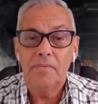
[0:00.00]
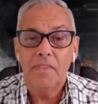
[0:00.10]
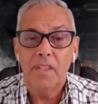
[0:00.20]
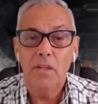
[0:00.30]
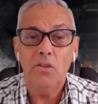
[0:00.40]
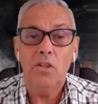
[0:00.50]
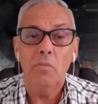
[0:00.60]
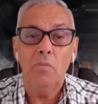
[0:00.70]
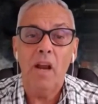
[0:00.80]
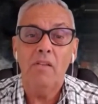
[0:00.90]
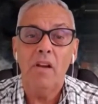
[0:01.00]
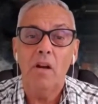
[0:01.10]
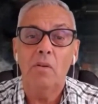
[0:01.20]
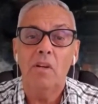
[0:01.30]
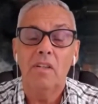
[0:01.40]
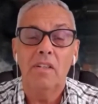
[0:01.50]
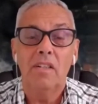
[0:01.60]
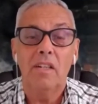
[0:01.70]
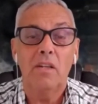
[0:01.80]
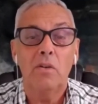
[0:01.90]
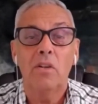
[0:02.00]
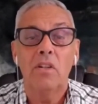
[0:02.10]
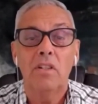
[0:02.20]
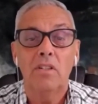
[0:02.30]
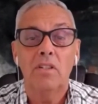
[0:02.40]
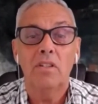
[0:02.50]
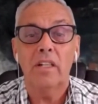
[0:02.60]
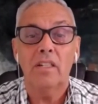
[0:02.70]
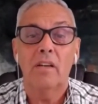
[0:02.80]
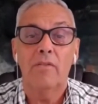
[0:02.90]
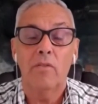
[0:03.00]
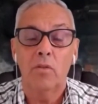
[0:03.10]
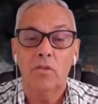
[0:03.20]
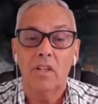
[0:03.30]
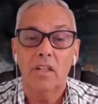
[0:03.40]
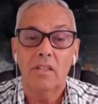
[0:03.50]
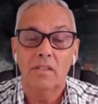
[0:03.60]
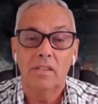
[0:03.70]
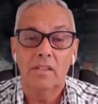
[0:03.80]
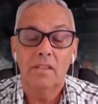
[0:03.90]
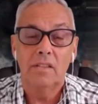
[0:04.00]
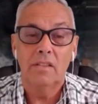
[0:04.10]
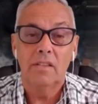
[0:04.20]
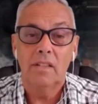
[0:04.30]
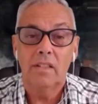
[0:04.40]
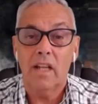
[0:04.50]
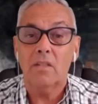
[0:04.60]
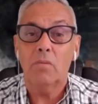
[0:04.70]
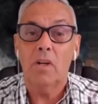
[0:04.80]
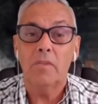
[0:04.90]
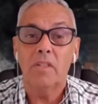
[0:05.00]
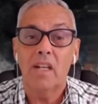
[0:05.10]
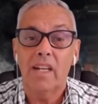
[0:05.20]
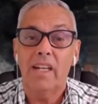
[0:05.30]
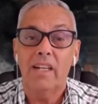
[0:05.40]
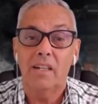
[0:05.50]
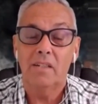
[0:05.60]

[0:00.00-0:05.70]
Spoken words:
YouTube now know that your strikes are fraudulent. That's why I'm still here.